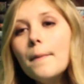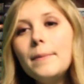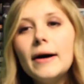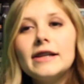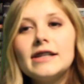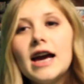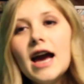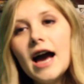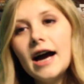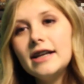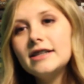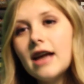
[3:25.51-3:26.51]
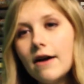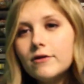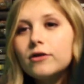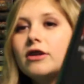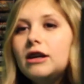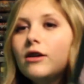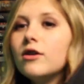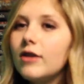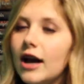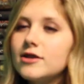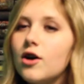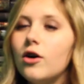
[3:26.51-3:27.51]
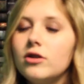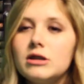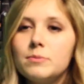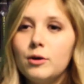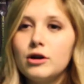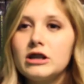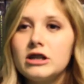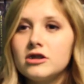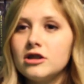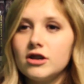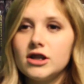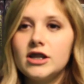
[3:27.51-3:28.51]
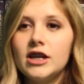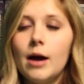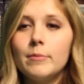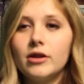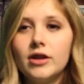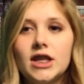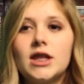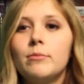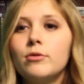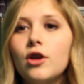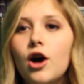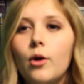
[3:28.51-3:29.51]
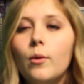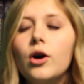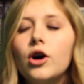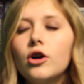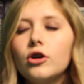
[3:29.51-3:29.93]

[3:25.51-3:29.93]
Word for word: But definitely, guys, all these books, seriously, I'm going to link them below.